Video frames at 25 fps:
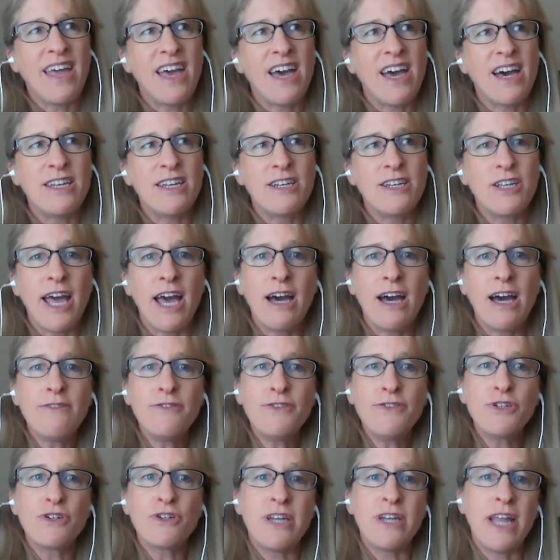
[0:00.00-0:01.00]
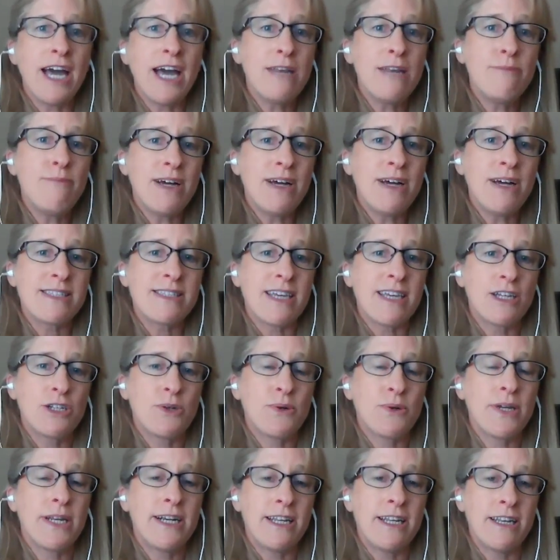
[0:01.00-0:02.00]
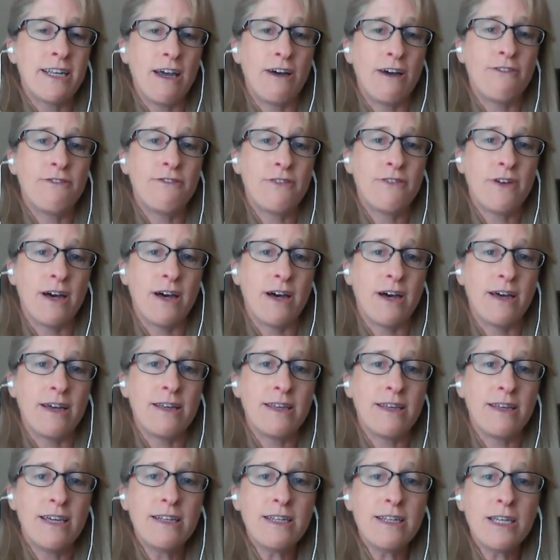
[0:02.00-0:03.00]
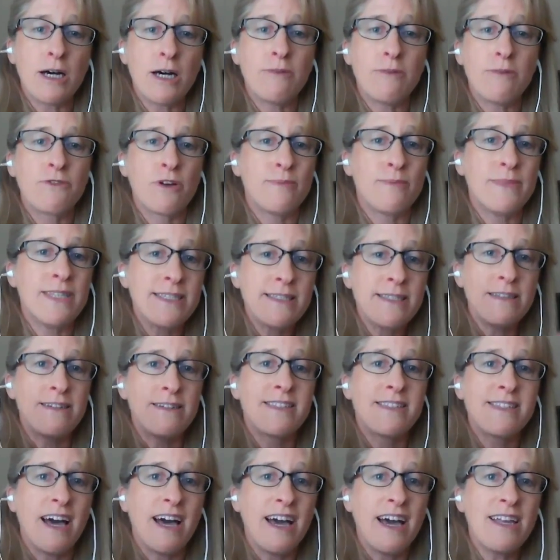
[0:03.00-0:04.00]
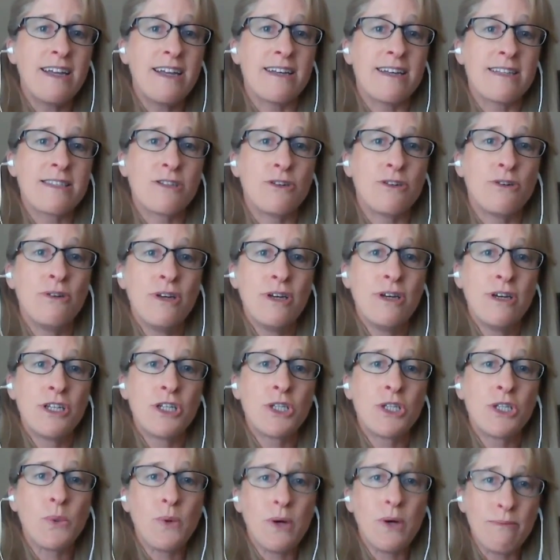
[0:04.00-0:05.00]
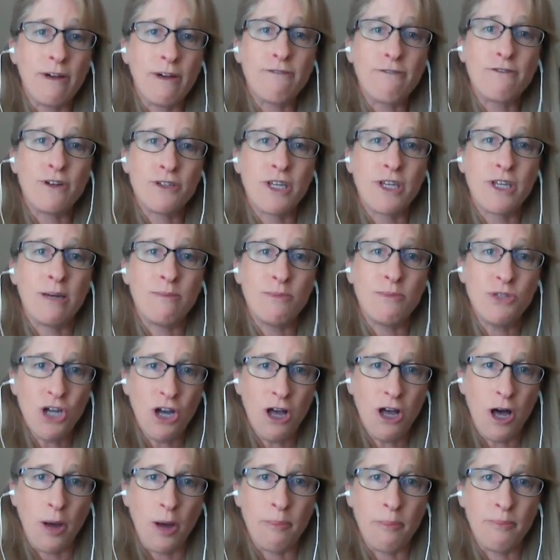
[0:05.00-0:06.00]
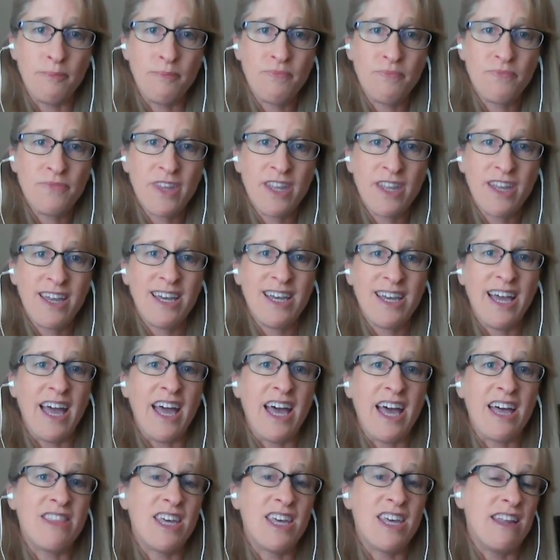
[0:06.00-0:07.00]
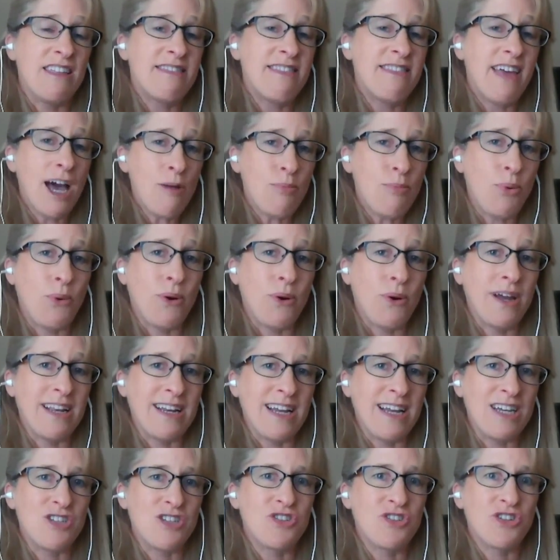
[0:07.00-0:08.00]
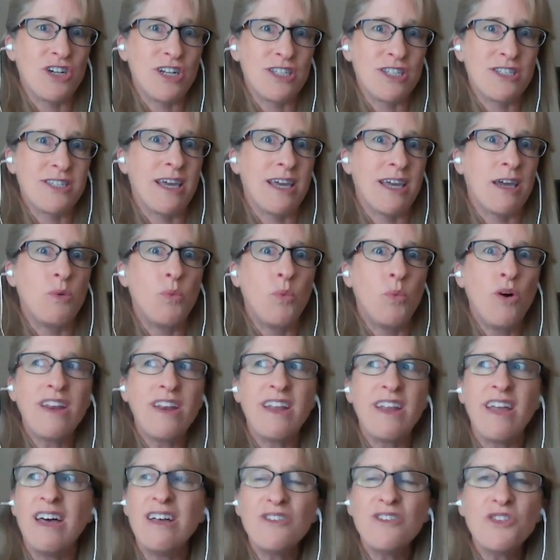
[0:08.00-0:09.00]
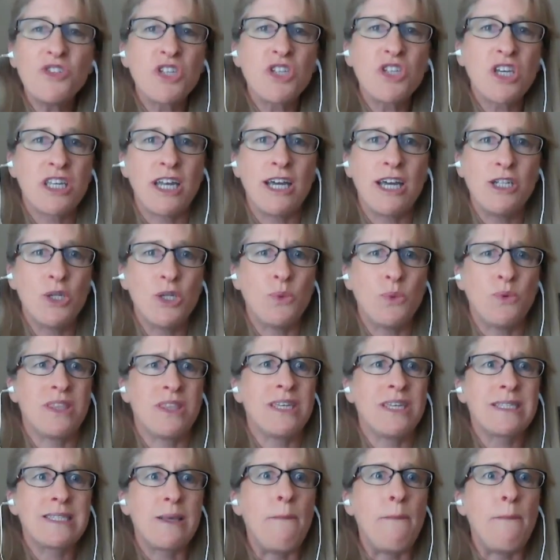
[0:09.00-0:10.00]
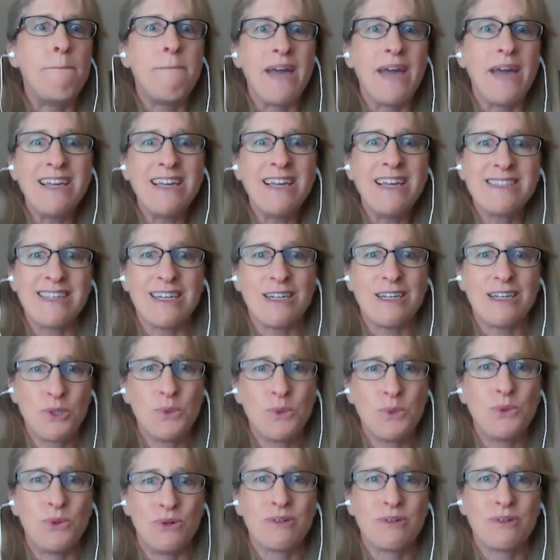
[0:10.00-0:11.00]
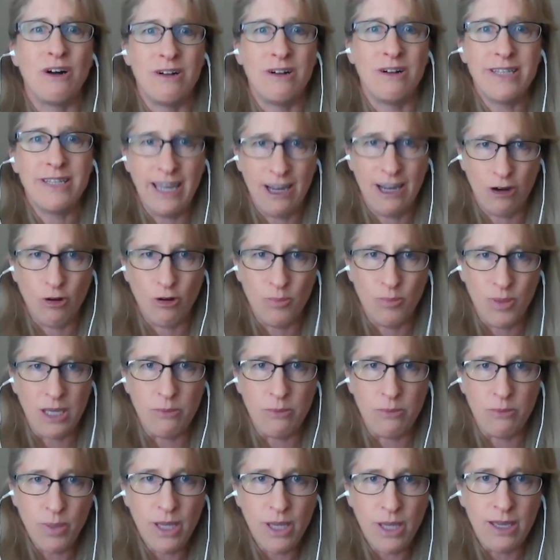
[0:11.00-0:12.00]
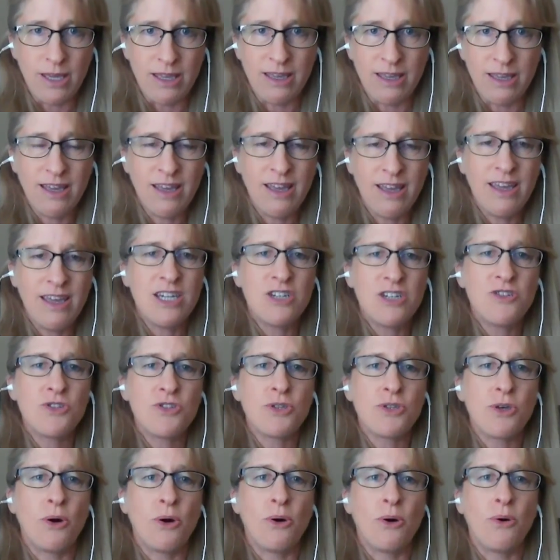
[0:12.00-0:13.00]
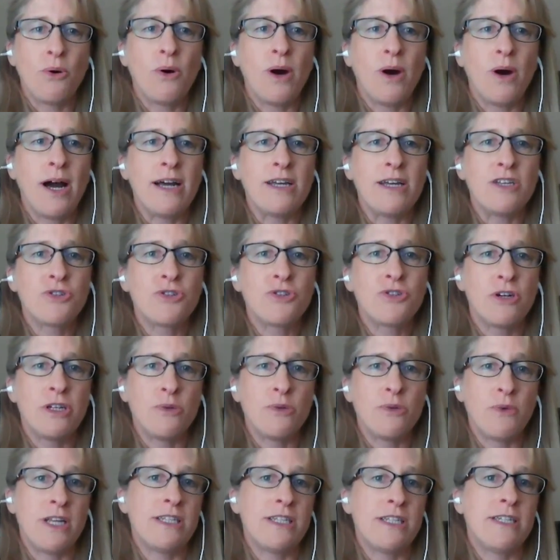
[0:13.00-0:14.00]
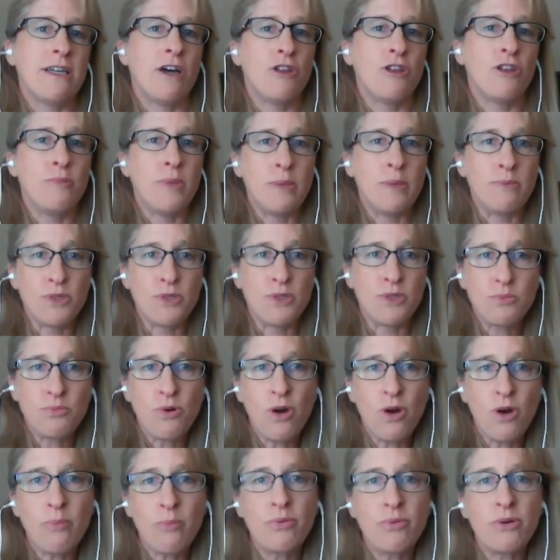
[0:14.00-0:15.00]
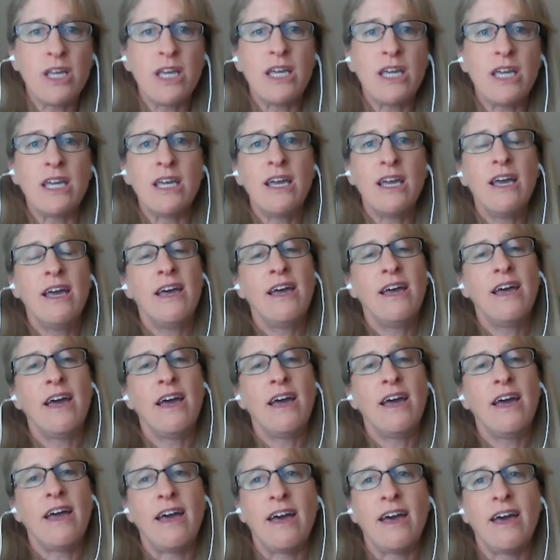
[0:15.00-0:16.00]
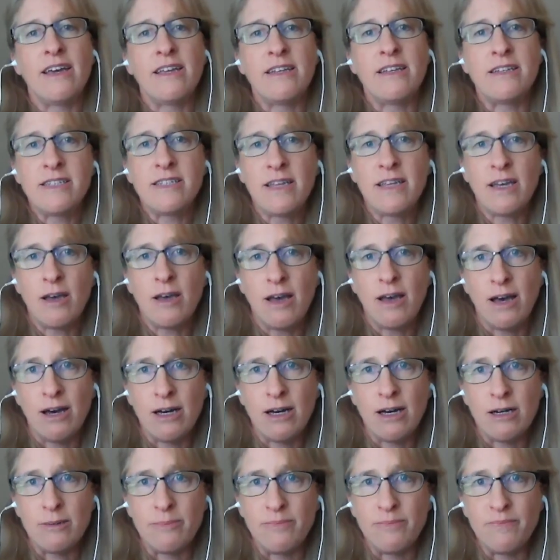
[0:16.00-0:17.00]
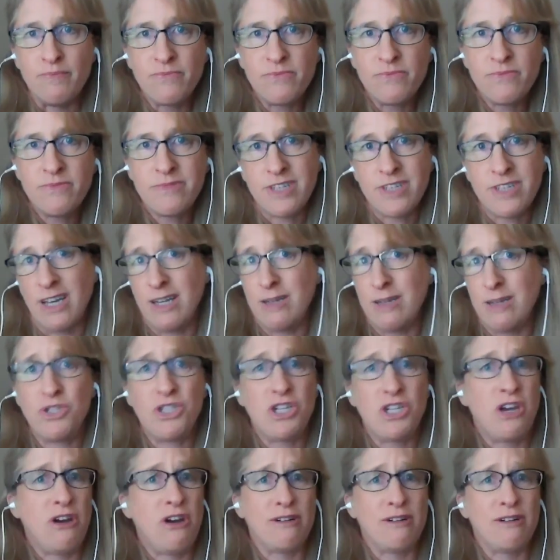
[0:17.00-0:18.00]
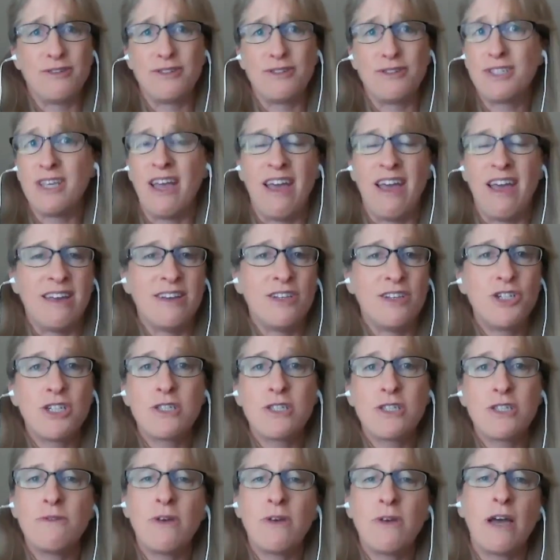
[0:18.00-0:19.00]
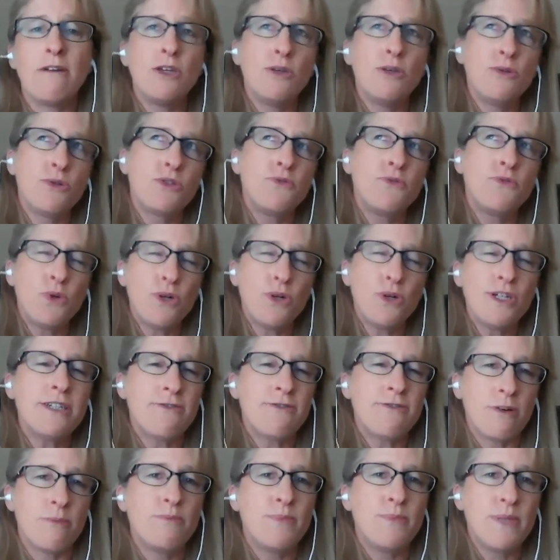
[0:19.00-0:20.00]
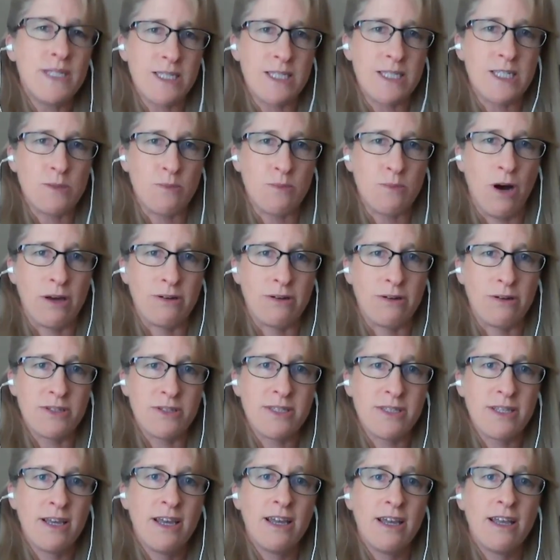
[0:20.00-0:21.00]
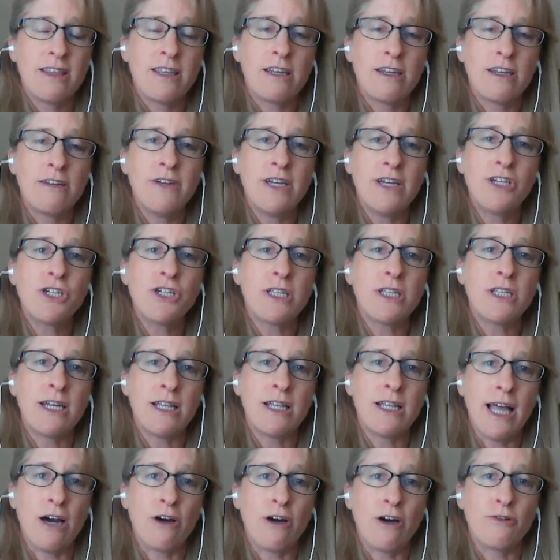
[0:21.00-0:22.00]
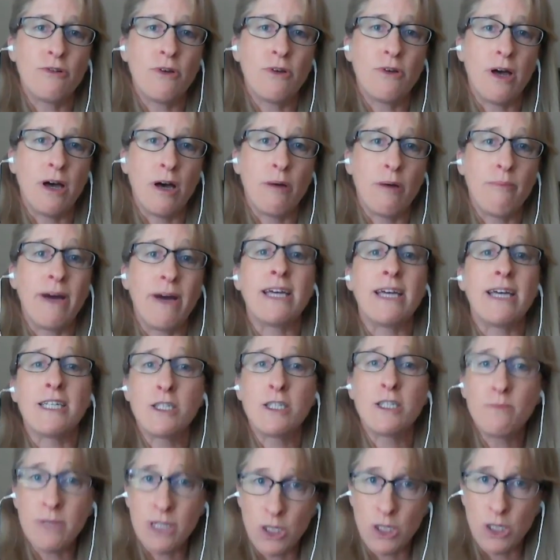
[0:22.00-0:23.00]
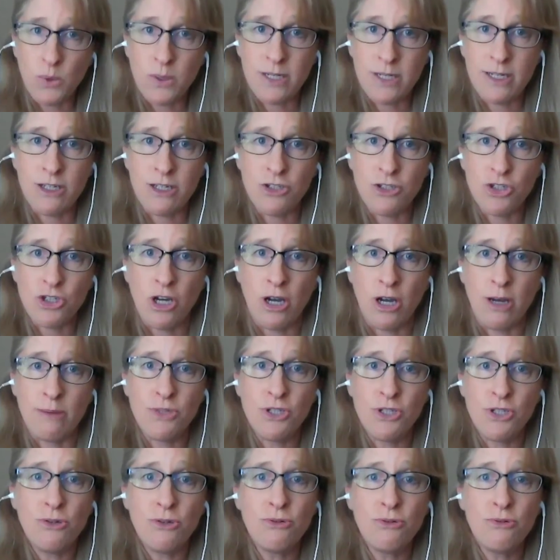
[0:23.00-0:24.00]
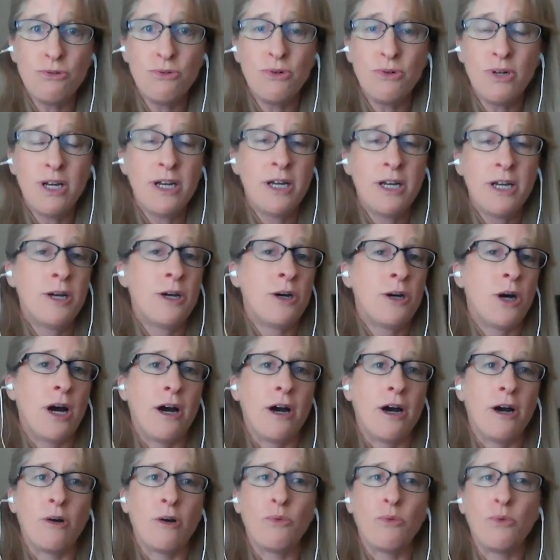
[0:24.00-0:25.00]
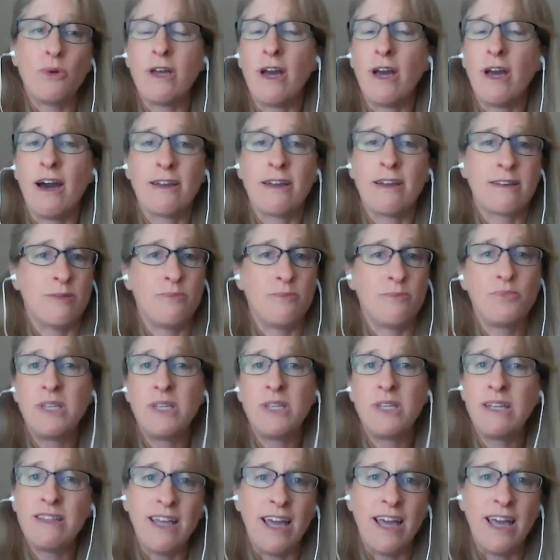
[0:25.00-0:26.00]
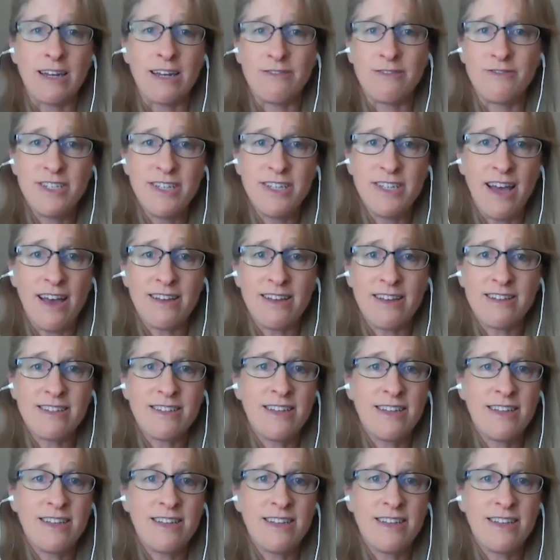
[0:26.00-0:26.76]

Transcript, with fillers: and after nine months, I'd created enough uh, income from this little side hustle to quit my full time job. And then at that point, I started saying, what else can I do with this amazing tool called Airbnb? So I started renting other people's property and um, timeshares and just i used four different business models mm-hmm. that eventually allowed uh, my husband to quit his job too uh, we got completely out of debt